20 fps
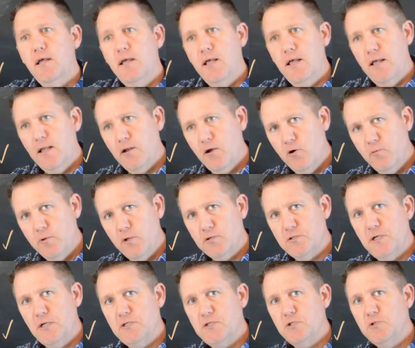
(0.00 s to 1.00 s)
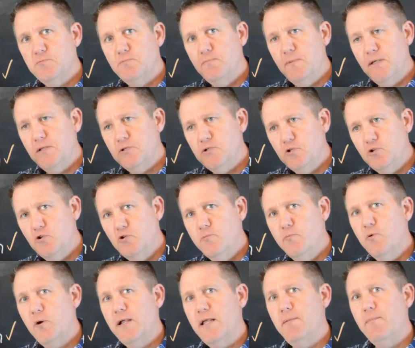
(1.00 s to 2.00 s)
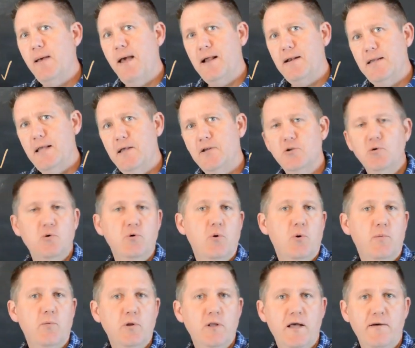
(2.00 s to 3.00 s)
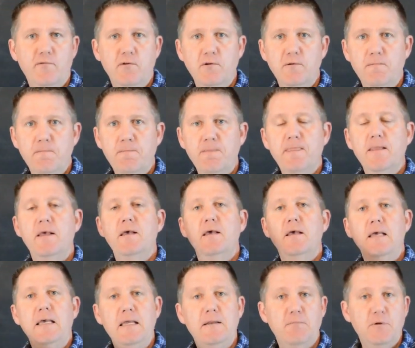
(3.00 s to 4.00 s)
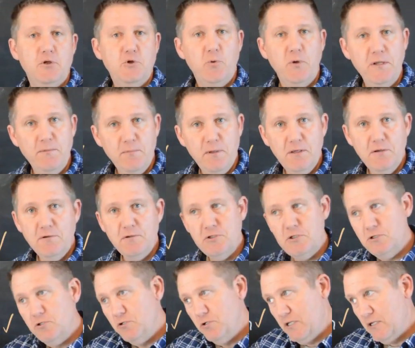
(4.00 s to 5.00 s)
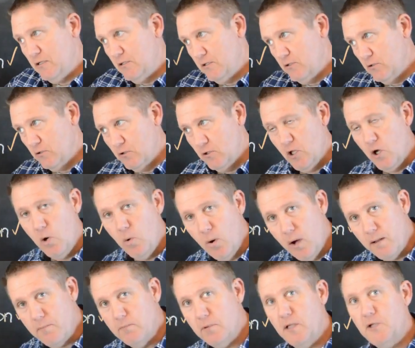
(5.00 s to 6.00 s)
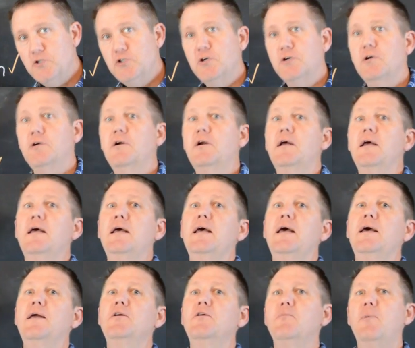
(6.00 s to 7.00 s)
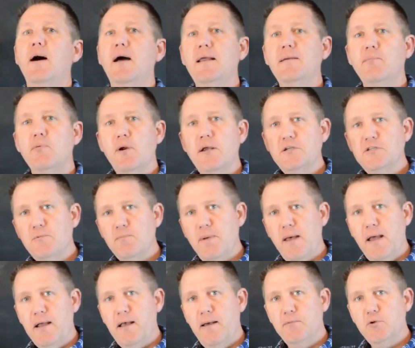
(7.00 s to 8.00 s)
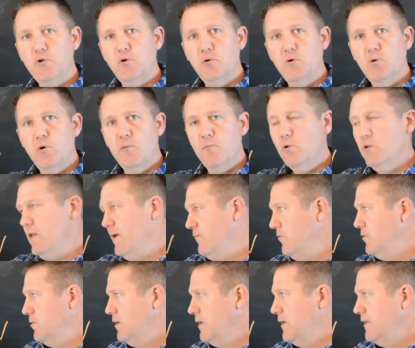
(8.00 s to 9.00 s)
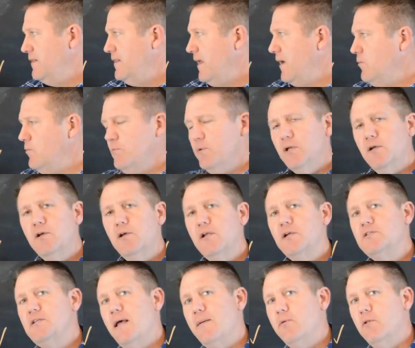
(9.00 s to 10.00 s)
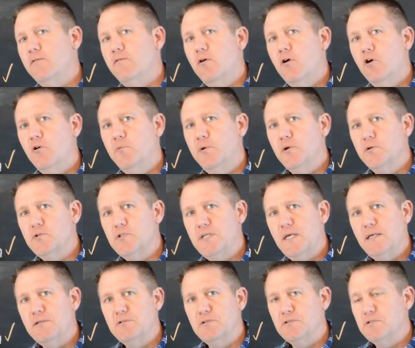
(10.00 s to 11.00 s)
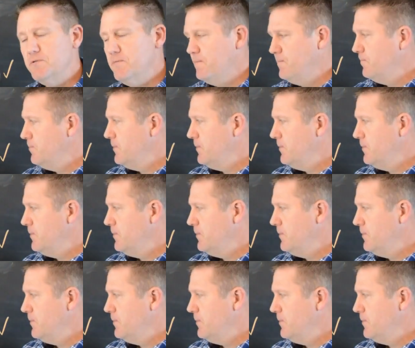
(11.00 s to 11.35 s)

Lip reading: and homeostasis means you bring it back down to a normal level. In between meals, you get a little low on blood sugar, and your body brings it back up to a normal level. That would be a good example of homeostasis.